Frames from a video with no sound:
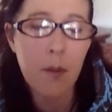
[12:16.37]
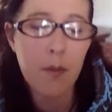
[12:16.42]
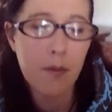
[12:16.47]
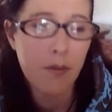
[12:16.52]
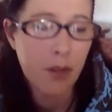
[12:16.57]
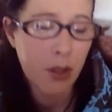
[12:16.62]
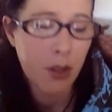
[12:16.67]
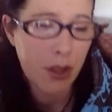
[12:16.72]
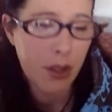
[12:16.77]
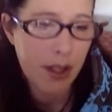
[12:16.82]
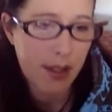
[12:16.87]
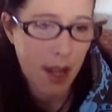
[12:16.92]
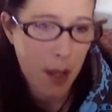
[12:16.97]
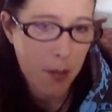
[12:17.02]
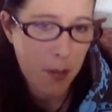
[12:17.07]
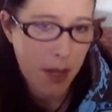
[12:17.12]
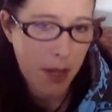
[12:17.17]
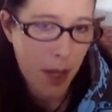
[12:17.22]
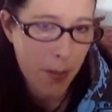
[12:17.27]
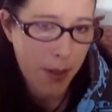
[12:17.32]
do the same
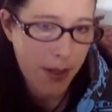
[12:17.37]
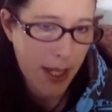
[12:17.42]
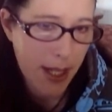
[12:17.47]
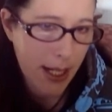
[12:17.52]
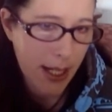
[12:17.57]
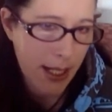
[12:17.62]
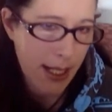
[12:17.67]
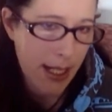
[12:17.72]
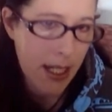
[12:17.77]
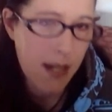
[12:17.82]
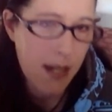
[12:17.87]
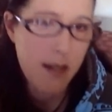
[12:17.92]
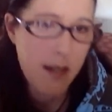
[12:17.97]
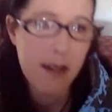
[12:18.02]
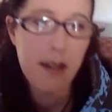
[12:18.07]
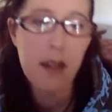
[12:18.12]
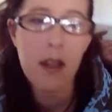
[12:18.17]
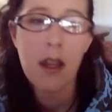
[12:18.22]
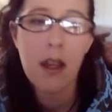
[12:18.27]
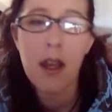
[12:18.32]
type of techniques.
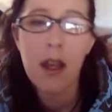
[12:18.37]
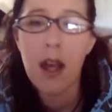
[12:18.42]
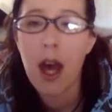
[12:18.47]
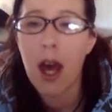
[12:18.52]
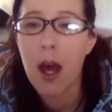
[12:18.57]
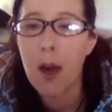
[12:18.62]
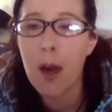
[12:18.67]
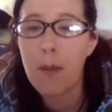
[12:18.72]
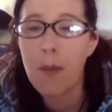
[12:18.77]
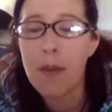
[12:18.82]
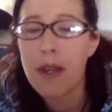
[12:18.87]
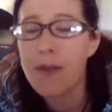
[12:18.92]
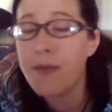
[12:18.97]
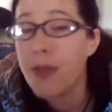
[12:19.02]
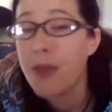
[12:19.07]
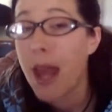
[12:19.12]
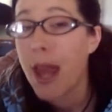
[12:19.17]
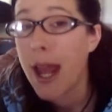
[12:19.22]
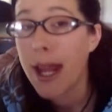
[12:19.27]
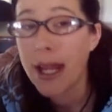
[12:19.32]

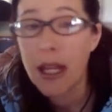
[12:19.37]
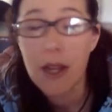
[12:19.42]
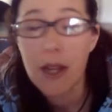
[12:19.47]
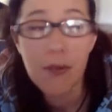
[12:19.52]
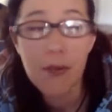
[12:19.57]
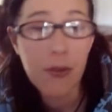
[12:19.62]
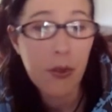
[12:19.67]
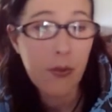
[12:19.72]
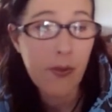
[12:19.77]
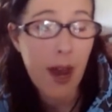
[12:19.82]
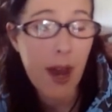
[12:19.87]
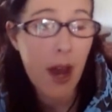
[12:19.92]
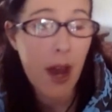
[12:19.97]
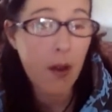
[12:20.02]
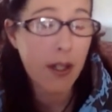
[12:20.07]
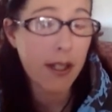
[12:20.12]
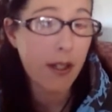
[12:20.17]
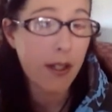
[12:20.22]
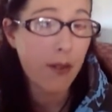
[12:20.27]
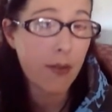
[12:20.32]
If you found
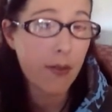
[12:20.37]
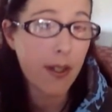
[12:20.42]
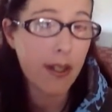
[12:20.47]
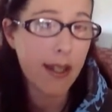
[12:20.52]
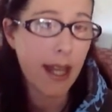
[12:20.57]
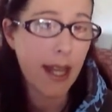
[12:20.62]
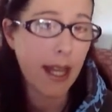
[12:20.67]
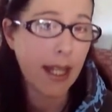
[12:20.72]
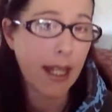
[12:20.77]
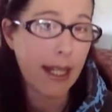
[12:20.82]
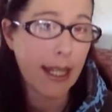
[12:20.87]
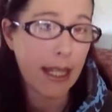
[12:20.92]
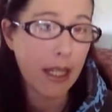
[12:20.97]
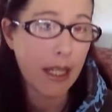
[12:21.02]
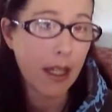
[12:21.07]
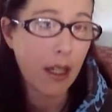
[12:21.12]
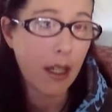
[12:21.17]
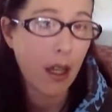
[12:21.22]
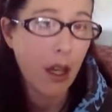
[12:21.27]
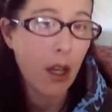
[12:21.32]
a different technique
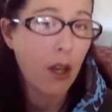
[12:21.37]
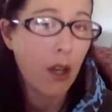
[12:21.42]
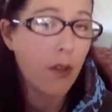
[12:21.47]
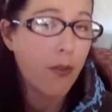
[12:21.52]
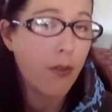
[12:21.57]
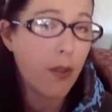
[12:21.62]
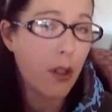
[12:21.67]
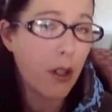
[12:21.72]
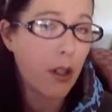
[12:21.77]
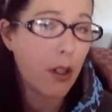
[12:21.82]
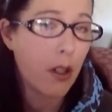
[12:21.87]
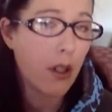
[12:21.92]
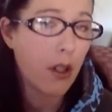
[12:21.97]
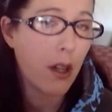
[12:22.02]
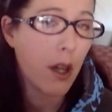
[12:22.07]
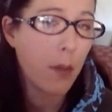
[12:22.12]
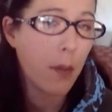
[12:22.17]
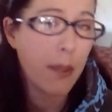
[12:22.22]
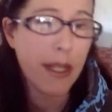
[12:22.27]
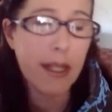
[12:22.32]
for
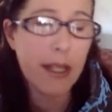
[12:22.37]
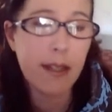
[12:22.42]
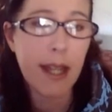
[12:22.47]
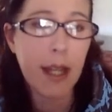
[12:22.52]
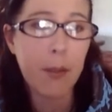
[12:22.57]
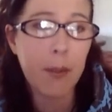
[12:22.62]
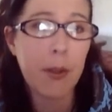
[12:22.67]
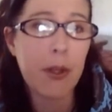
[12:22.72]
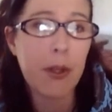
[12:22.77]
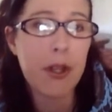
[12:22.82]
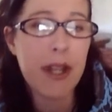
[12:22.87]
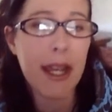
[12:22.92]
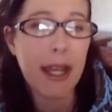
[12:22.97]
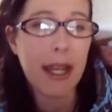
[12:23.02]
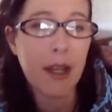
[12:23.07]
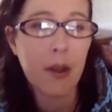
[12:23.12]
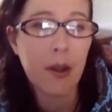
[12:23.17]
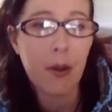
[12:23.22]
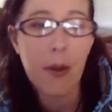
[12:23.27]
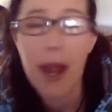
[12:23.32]
helping tame your
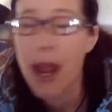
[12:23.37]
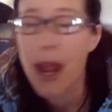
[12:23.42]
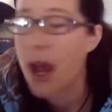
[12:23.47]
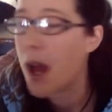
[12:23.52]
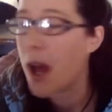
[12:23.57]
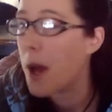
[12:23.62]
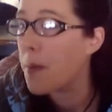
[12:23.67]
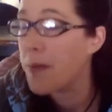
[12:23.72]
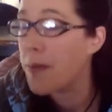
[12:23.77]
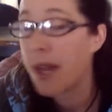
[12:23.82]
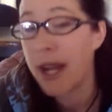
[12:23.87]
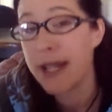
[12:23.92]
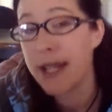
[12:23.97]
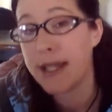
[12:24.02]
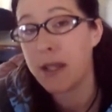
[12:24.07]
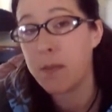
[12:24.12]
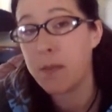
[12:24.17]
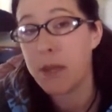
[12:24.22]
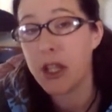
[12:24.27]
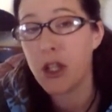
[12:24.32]
Tegu that I
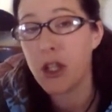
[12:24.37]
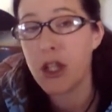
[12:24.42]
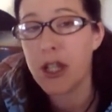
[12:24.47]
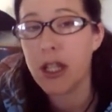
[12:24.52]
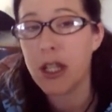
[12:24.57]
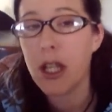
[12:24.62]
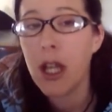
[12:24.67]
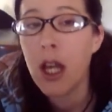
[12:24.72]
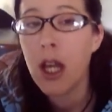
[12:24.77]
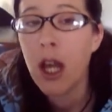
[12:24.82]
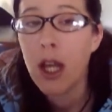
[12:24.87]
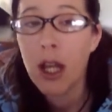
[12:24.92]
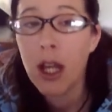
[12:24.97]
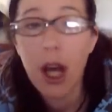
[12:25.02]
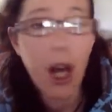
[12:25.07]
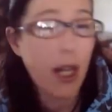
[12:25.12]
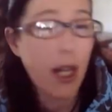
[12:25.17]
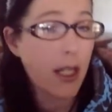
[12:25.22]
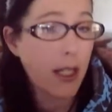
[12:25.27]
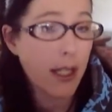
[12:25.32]
didn't mention,
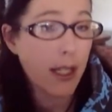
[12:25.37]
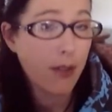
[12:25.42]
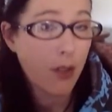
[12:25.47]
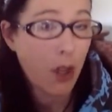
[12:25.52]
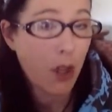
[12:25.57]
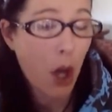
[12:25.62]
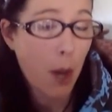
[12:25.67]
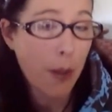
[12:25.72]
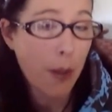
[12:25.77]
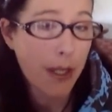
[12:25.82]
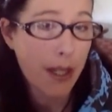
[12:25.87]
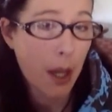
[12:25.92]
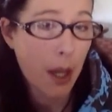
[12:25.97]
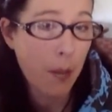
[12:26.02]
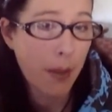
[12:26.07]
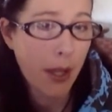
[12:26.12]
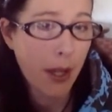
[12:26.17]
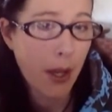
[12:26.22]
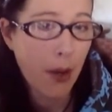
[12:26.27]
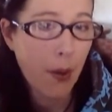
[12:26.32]
leave a comment down
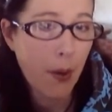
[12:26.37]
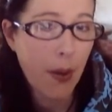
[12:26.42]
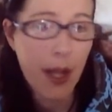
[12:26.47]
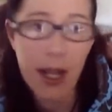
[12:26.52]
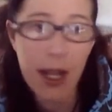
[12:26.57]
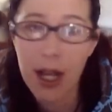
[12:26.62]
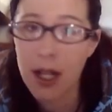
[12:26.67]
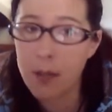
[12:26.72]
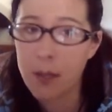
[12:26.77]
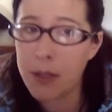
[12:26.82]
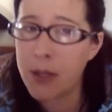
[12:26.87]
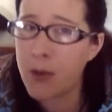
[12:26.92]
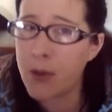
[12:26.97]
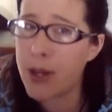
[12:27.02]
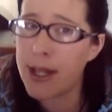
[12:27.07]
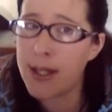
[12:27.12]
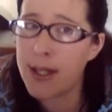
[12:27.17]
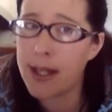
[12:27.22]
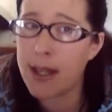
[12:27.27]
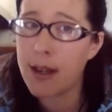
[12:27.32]
below, and I'd be
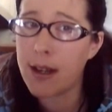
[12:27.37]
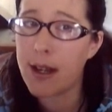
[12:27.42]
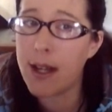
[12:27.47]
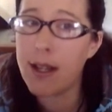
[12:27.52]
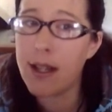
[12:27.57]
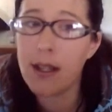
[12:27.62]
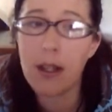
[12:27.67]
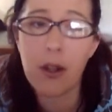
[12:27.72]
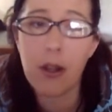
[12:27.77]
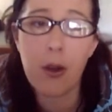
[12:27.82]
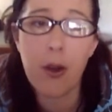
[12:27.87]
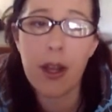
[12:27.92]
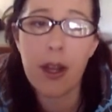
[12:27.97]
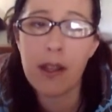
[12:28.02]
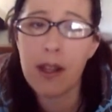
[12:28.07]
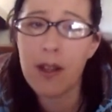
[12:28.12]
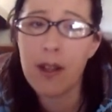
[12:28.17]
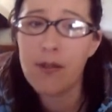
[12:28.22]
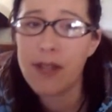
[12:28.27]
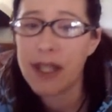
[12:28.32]
great to hear it. I'd
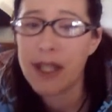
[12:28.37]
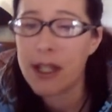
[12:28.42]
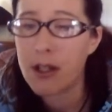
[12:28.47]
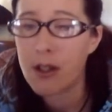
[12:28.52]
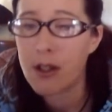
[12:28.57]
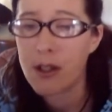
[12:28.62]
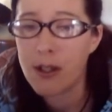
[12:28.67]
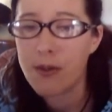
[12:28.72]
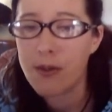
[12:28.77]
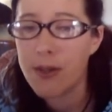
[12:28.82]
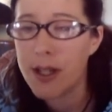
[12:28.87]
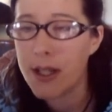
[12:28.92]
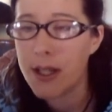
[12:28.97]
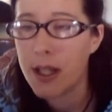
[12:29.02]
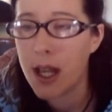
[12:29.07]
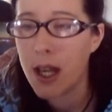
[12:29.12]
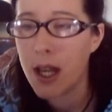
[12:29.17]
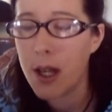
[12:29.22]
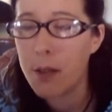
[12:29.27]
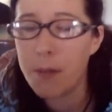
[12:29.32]
love to hear different
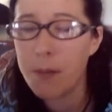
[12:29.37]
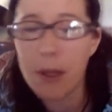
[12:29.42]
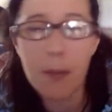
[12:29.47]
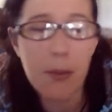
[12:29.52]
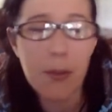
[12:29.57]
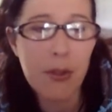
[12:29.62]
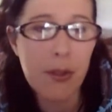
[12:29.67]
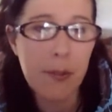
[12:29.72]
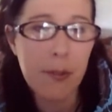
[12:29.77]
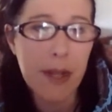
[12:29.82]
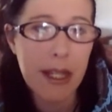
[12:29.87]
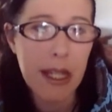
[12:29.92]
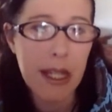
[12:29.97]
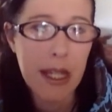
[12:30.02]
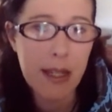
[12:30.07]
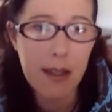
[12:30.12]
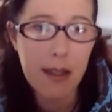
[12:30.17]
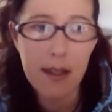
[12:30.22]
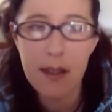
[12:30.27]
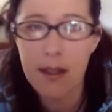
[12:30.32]
people's
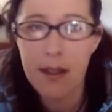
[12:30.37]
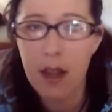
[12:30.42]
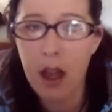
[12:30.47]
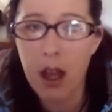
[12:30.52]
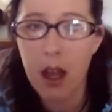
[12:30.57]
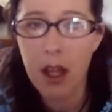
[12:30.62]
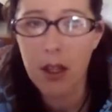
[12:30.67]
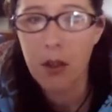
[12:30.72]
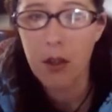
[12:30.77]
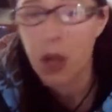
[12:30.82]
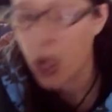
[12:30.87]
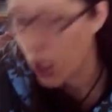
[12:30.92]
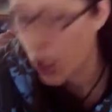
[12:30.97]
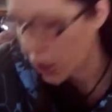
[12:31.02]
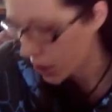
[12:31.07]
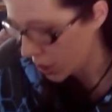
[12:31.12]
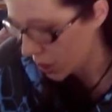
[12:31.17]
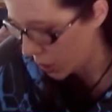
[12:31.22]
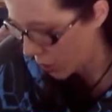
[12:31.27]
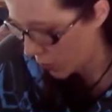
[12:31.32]
opinions on,
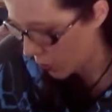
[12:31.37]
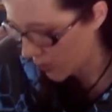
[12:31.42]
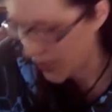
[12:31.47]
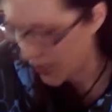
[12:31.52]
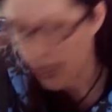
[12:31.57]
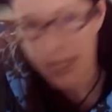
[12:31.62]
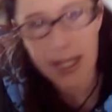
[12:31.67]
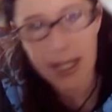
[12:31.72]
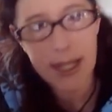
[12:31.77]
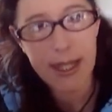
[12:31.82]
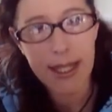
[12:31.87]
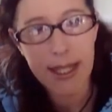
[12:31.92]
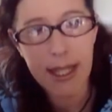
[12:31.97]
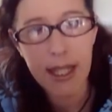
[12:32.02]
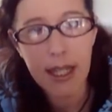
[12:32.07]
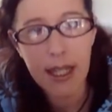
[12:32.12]
what they think